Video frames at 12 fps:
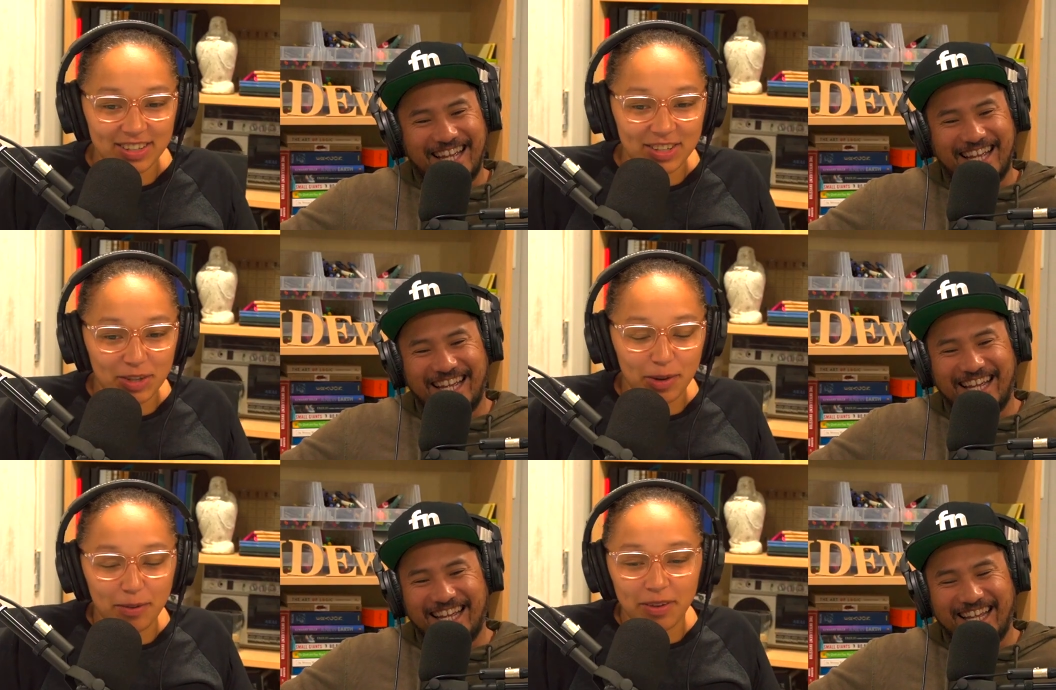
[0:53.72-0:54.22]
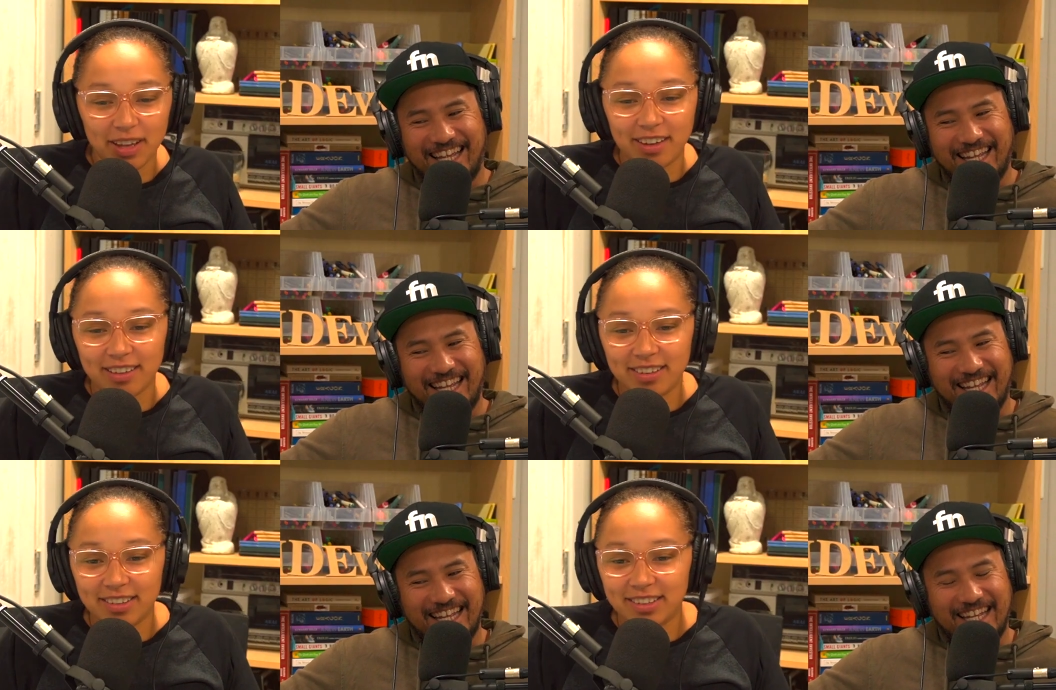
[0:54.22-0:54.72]
Speaker 1: two
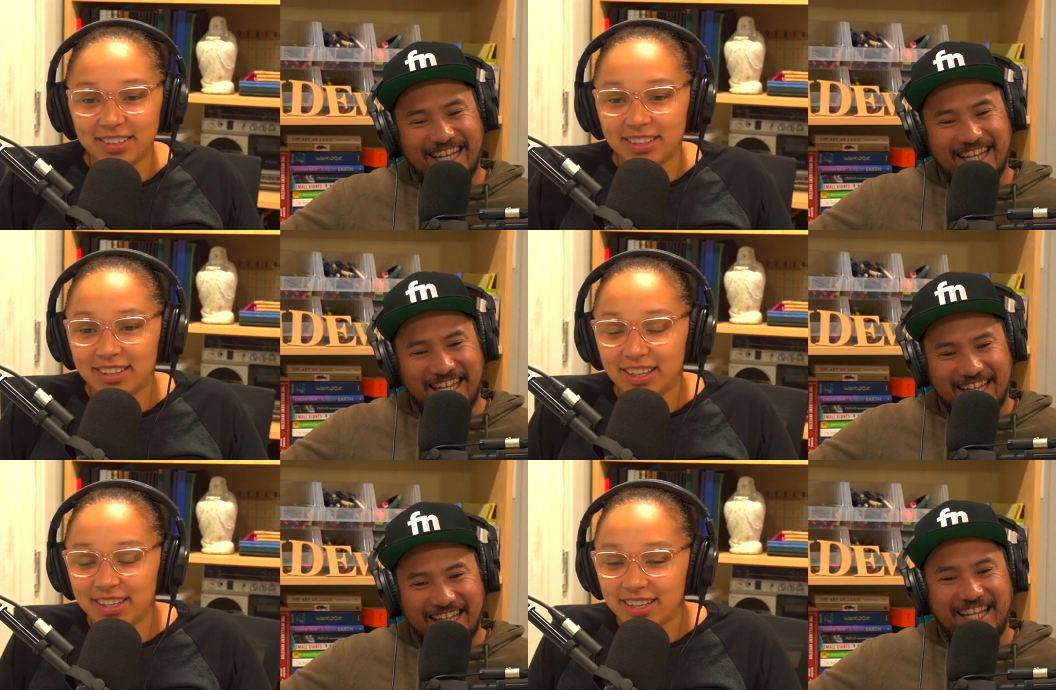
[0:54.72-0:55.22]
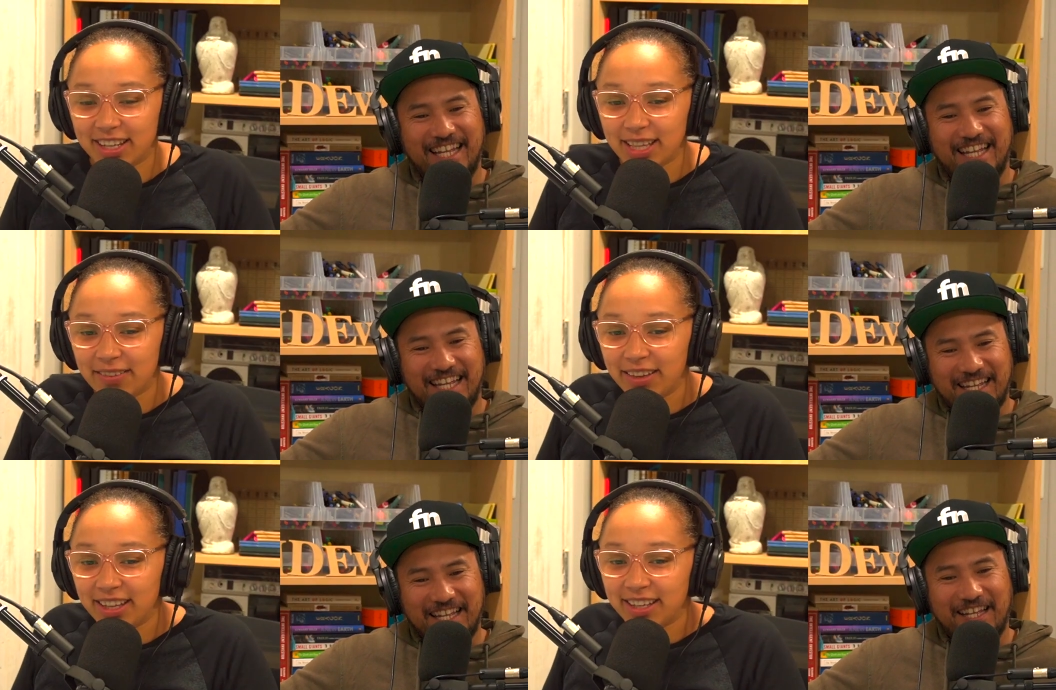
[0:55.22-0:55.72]
fingers,
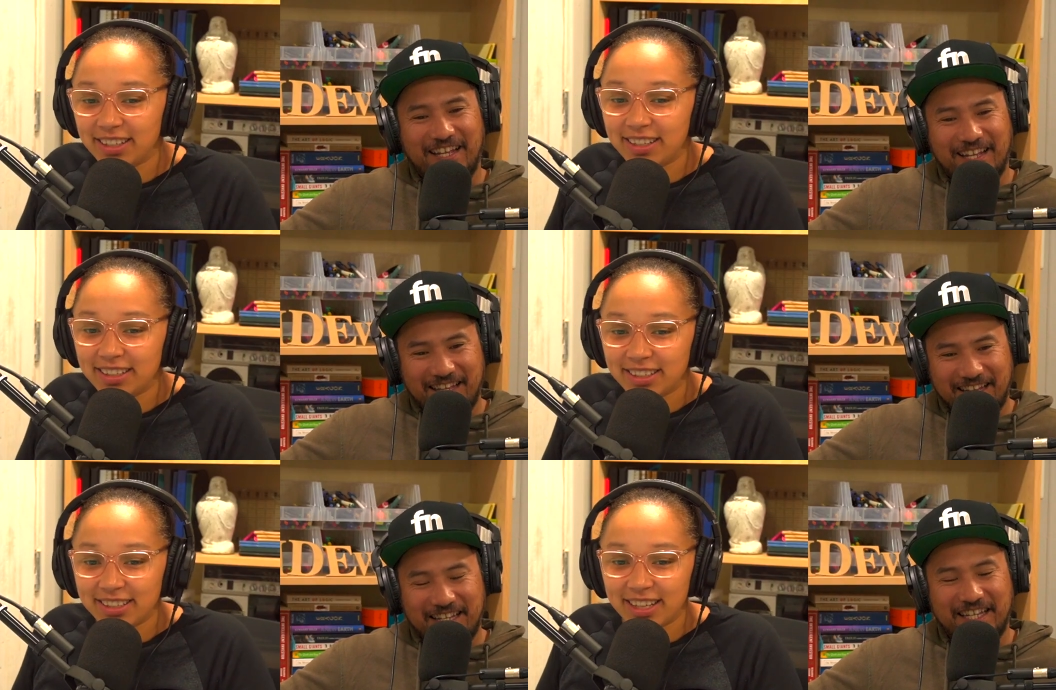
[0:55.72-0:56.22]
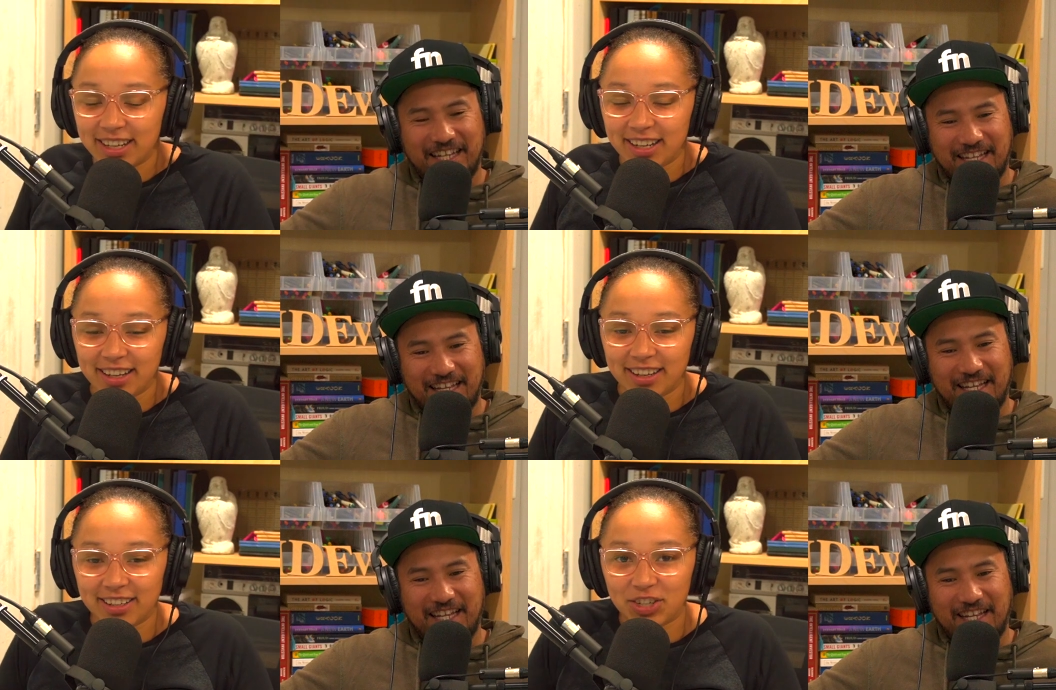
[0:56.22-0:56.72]
index fingers, in
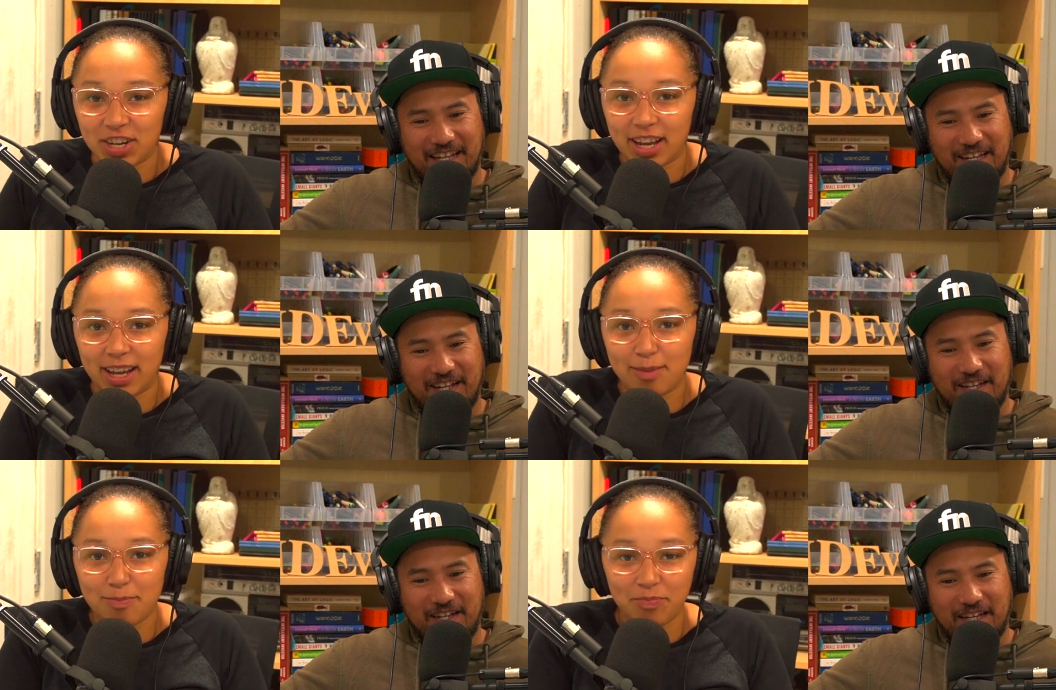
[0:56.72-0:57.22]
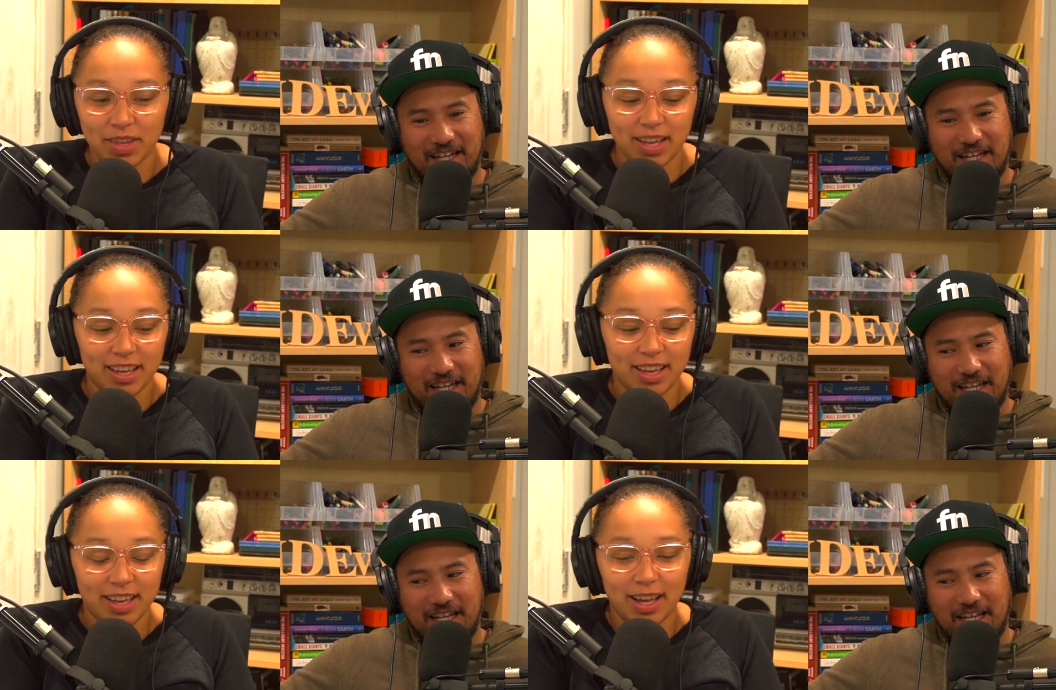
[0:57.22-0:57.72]
a gun shape,
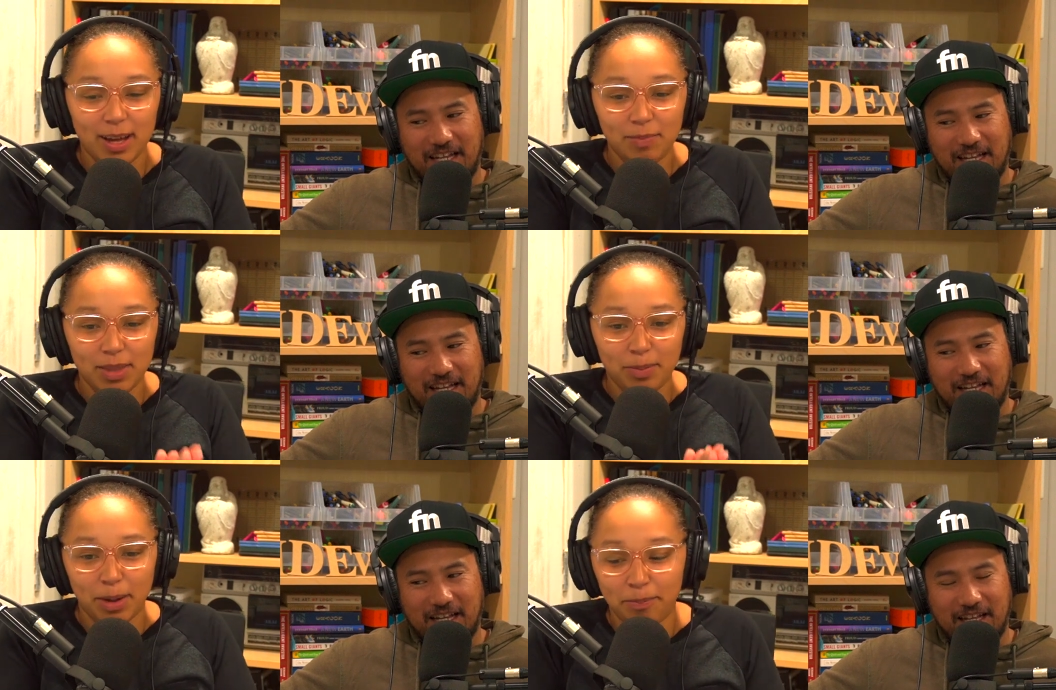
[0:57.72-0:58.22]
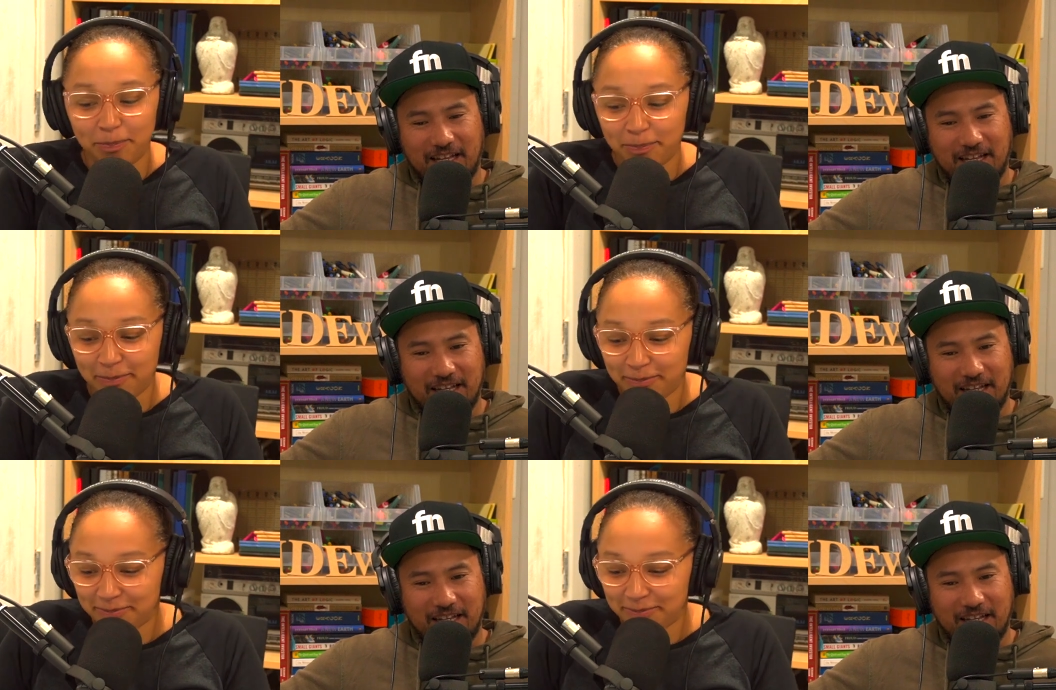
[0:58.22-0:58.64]
up the bum.